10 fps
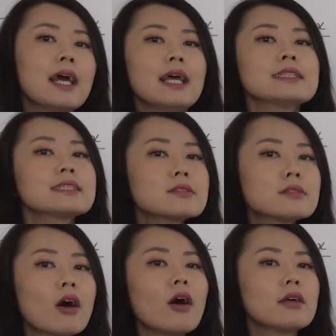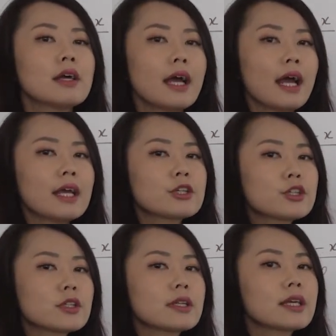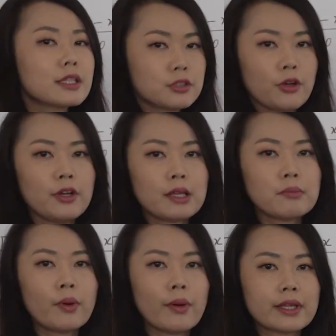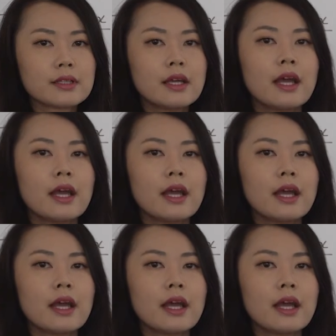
is not actually a turning point.